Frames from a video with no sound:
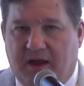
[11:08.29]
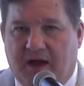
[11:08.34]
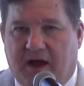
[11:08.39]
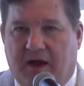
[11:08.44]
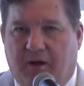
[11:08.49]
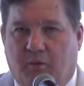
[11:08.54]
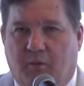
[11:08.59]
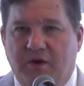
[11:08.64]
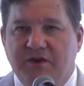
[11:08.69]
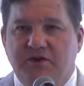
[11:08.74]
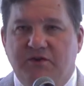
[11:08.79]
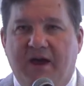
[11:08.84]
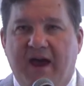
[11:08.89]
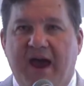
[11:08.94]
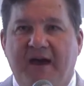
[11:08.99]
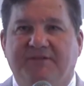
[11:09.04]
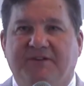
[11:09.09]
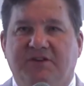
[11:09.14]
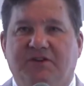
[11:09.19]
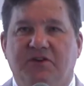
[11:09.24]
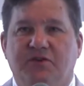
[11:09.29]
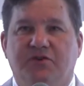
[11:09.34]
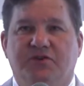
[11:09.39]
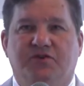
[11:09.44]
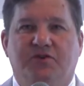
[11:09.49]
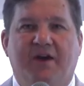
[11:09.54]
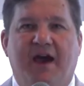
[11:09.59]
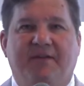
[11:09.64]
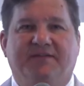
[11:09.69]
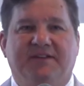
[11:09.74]
What you have to do is
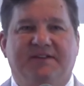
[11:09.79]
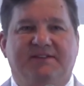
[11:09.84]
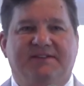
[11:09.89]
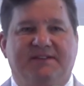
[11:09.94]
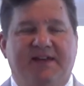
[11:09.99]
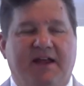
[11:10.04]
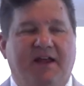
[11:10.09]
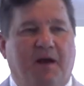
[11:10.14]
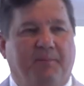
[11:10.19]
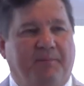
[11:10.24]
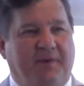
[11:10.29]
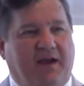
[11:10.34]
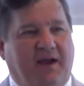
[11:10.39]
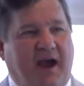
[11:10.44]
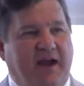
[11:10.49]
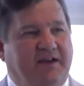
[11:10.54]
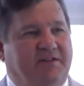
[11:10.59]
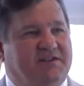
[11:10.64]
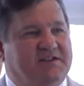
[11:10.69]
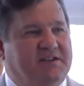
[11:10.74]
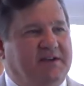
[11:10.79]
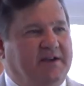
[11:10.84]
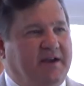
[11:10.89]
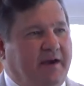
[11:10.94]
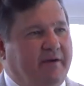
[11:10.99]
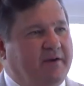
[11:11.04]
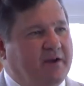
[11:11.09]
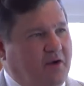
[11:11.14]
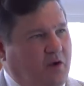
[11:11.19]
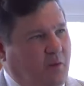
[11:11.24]
you have to set up a kind of
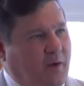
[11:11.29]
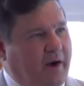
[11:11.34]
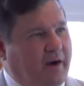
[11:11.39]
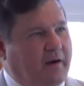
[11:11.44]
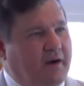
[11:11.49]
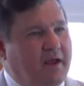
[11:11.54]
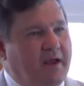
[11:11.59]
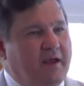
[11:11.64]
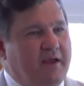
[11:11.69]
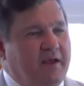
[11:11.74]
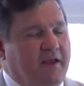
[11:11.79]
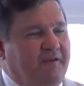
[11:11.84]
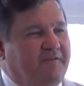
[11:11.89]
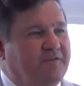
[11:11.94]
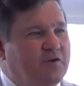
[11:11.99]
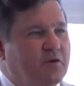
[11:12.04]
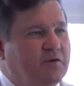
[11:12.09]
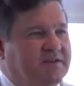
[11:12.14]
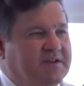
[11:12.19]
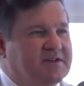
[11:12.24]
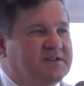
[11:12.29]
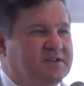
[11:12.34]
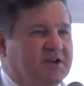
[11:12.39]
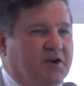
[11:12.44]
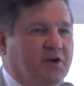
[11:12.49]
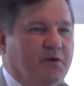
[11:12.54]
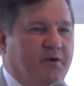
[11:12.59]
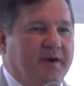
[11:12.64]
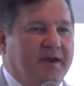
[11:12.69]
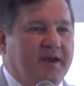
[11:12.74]
scenario where if you
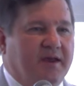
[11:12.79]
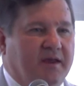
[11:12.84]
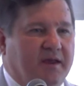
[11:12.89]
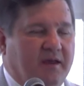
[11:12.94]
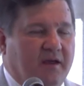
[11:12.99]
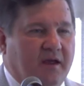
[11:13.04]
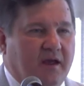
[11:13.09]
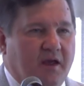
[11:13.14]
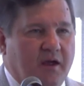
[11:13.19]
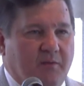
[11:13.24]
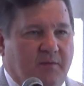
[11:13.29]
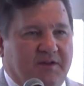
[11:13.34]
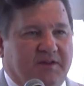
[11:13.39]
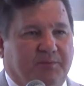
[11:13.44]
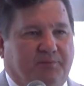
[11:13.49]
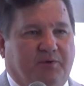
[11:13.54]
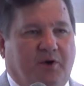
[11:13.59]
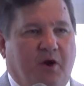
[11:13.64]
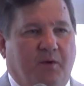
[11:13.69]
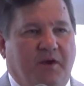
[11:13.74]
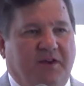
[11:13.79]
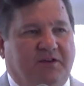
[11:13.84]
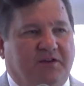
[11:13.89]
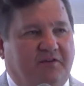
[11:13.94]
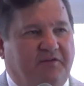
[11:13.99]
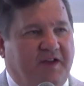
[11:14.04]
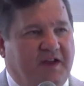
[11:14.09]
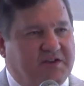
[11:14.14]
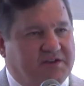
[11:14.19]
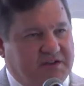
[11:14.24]
disagree with the
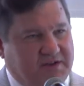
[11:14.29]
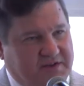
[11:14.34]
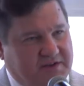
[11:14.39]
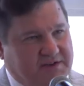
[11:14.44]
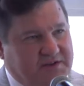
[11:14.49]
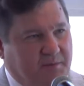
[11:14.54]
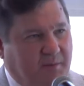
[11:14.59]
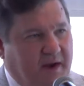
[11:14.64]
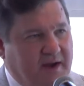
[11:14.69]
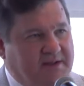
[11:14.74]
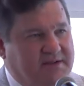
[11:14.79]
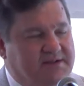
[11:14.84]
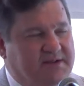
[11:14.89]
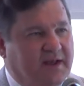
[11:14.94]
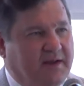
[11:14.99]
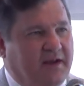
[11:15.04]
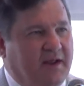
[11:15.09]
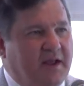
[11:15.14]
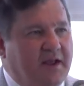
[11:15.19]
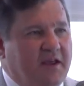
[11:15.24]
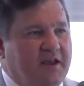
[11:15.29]
pro-interventionist mindset,